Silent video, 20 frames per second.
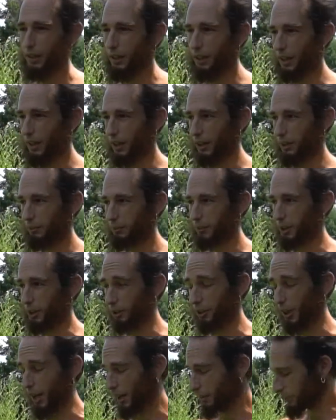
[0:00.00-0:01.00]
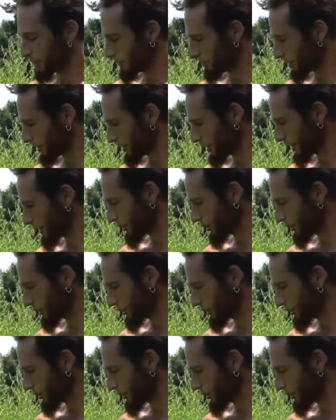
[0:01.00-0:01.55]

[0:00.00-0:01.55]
A lot of people think